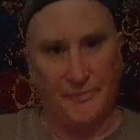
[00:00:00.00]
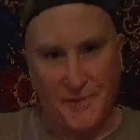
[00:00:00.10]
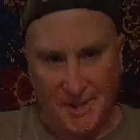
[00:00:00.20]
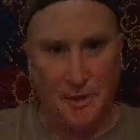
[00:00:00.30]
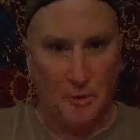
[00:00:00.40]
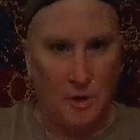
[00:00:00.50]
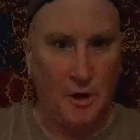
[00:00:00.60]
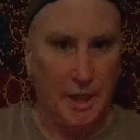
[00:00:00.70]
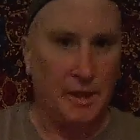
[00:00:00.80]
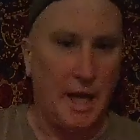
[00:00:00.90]
still
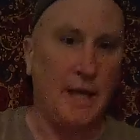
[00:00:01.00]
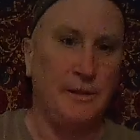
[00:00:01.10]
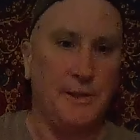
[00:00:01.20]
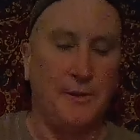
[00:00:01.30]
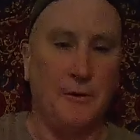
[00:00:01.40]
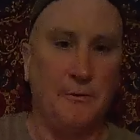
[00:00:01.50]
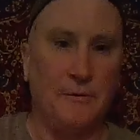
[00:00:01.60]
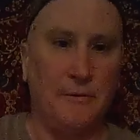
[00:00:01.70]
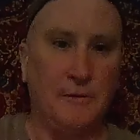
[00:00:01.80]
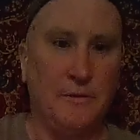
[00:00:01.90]
learning that, so
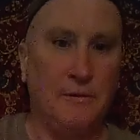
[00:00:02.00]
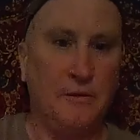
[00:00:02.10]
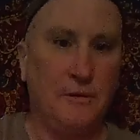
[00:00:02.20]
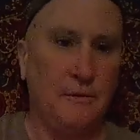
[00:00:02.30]
yeah,